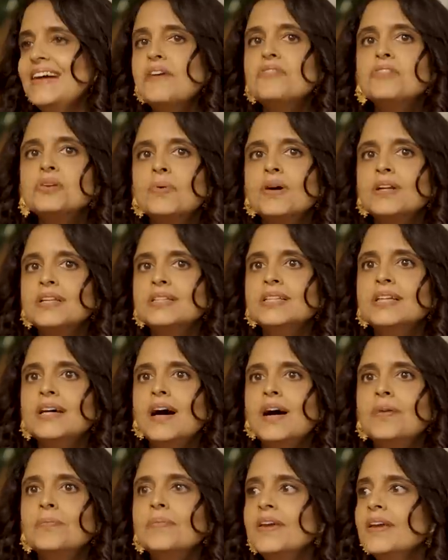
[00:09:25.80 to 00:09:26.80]
everyone in the
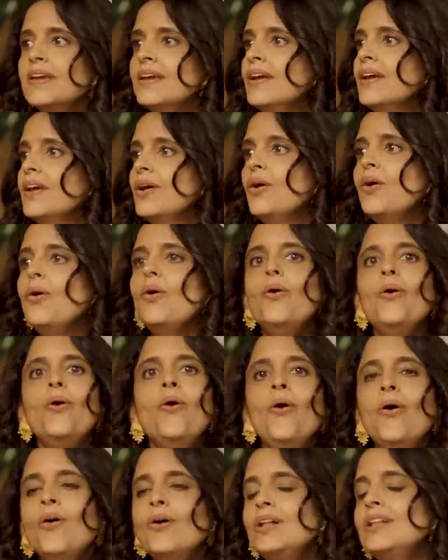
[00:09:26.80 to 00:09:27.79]
army,
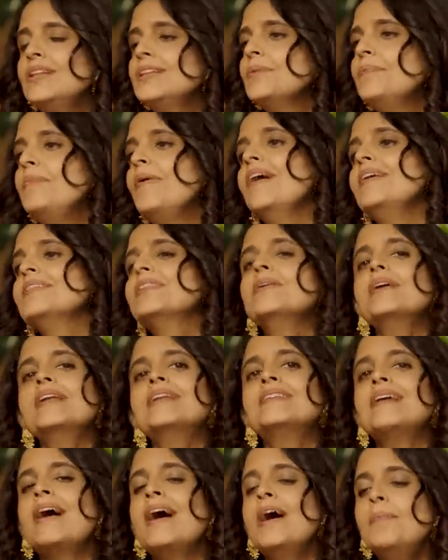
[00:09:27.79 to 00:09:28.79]
all the
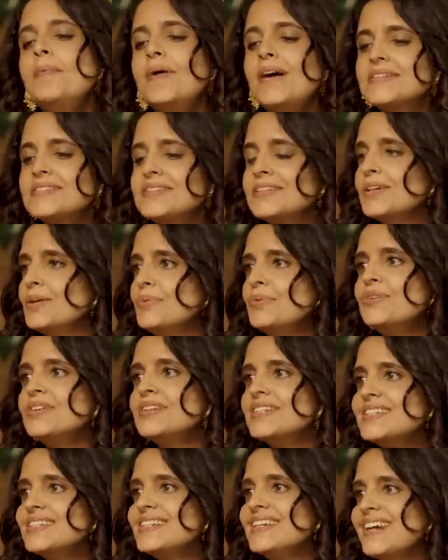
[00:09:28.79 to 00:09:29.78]
entire Parsi
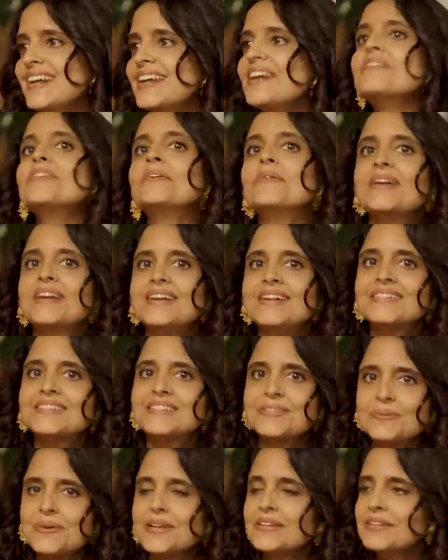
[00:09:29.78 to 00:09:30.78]
community and everyone
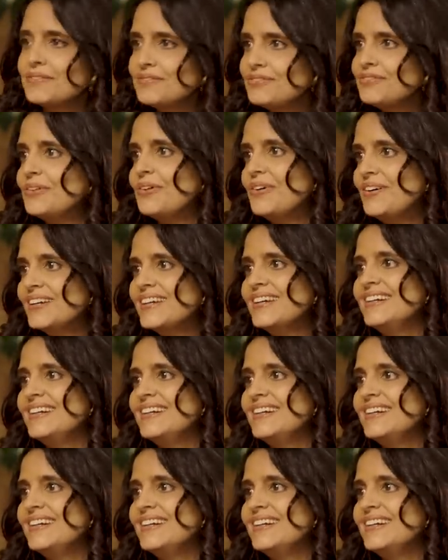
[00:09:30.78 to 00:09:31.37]
else is waiting for.